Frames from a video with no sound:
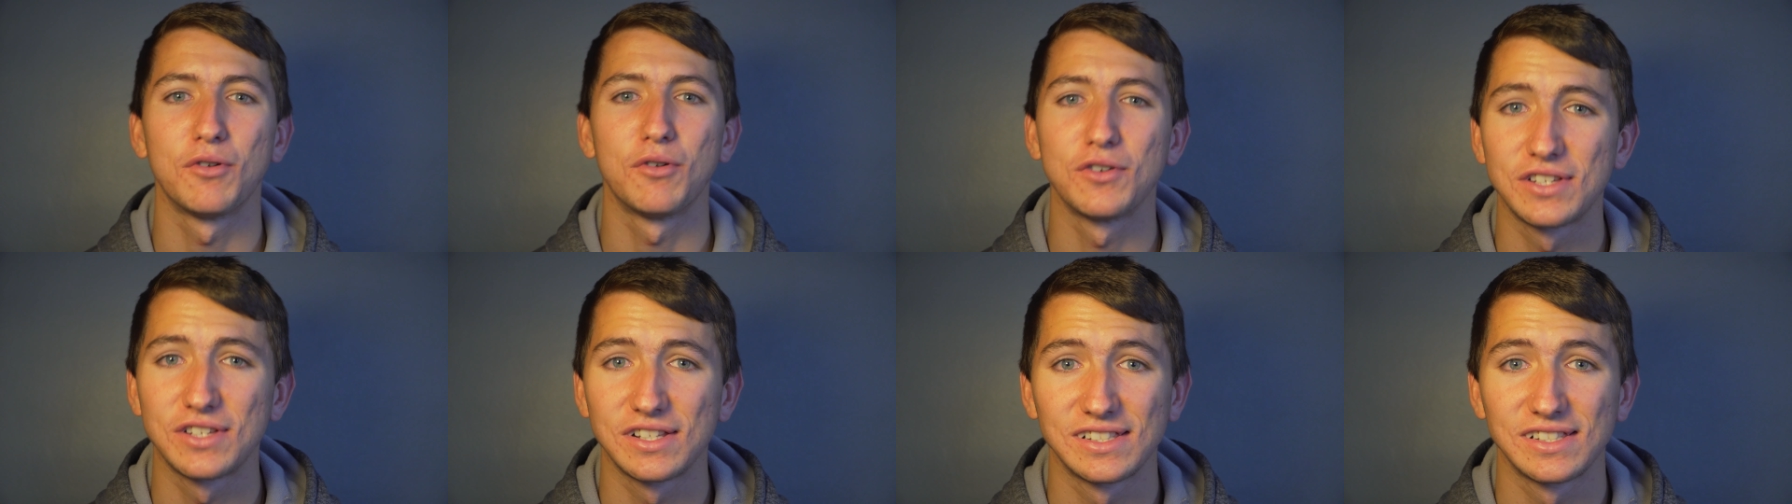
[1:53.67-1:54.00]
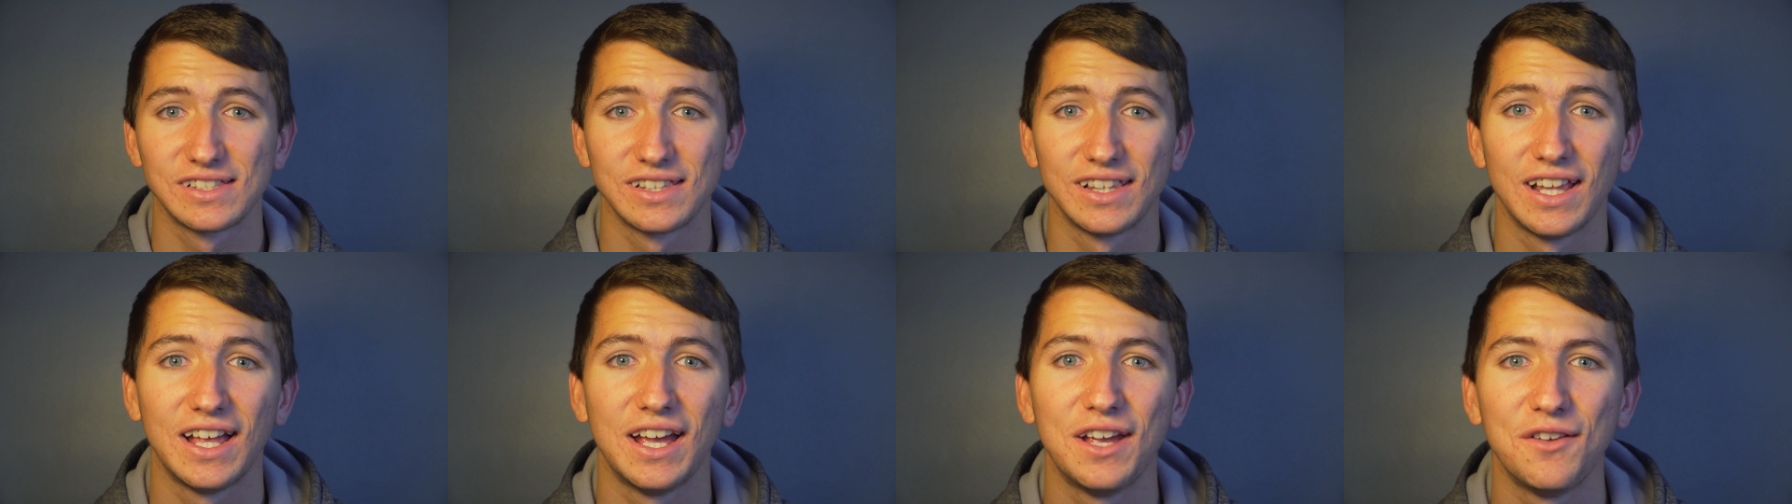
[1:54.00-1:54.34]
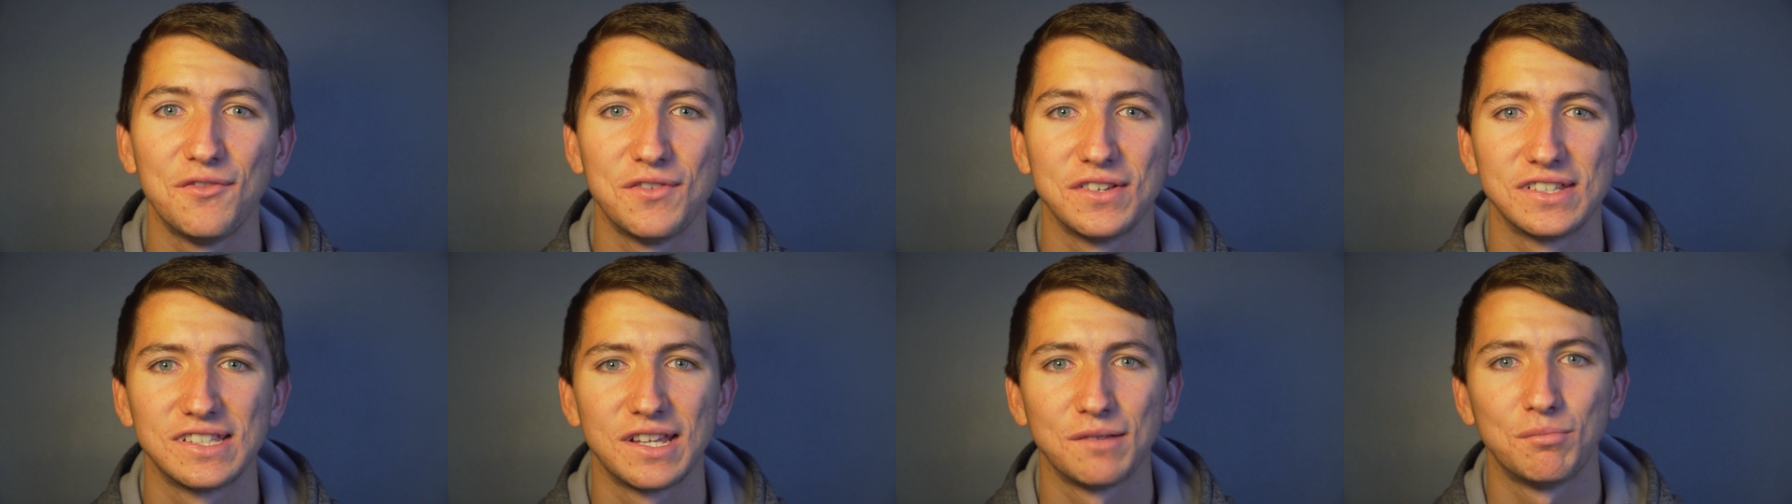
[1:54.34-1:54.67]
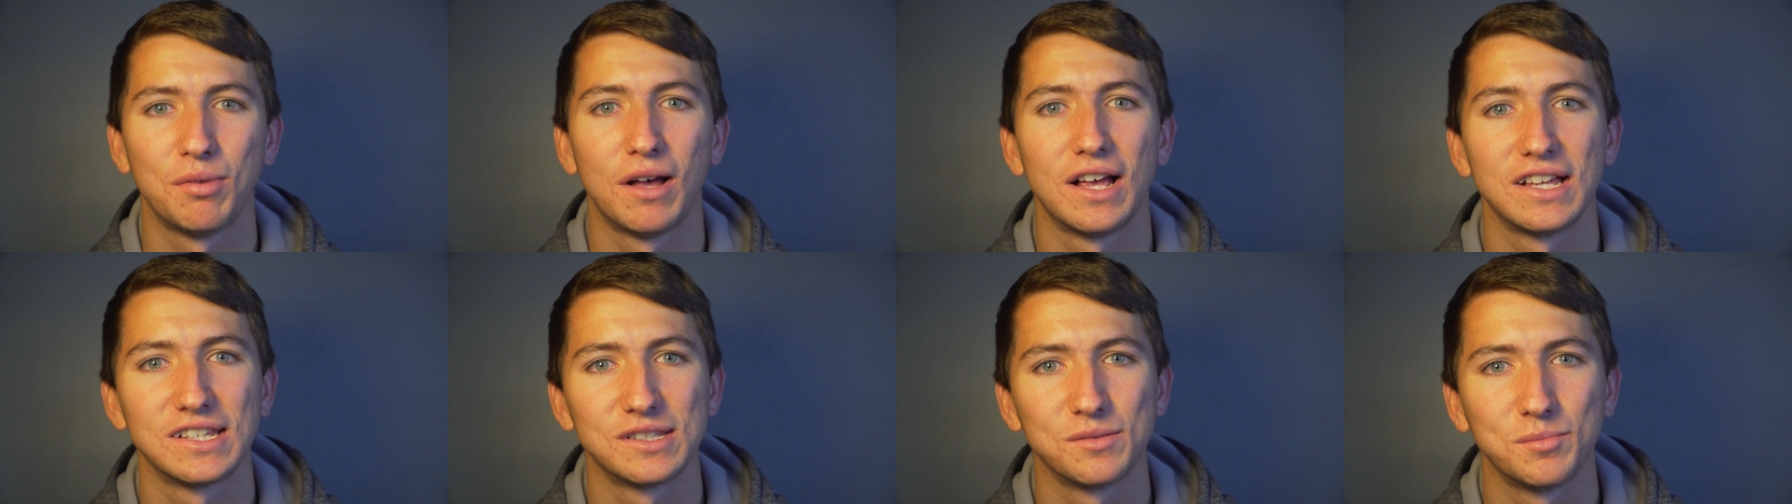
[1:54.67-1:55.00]
person's life as I
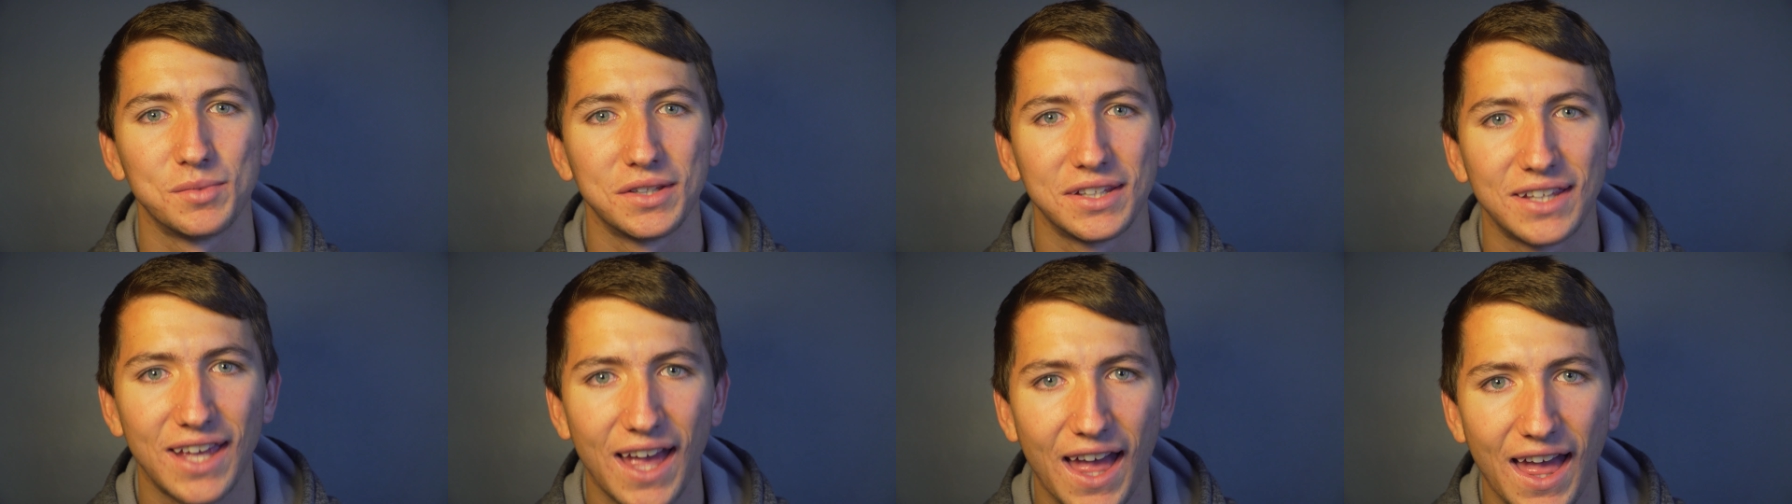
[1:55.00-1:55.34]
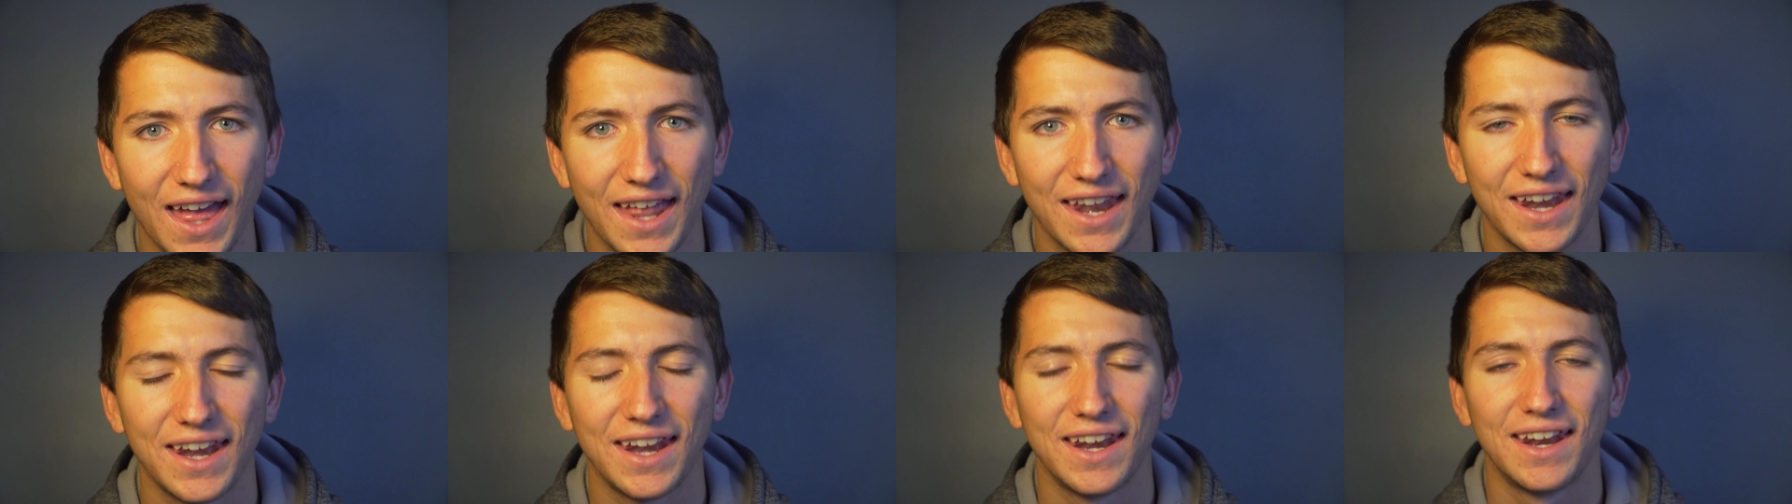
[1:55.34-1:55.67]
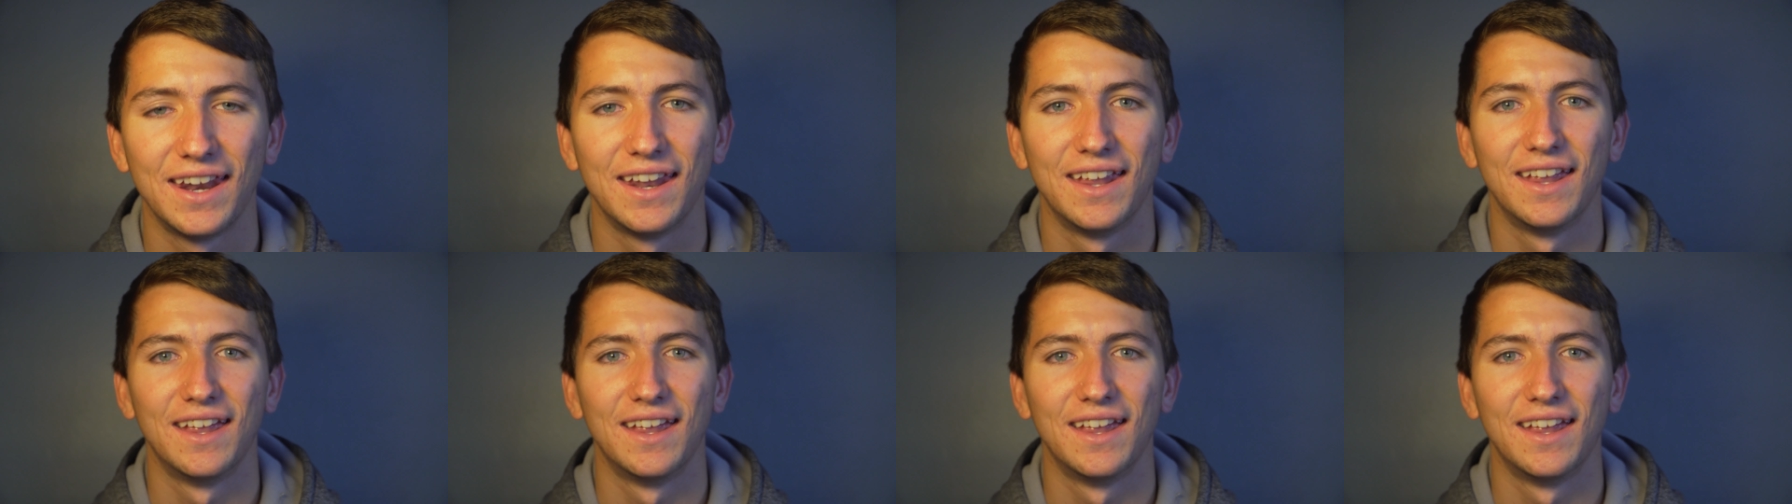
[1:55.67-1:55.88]
possibly can.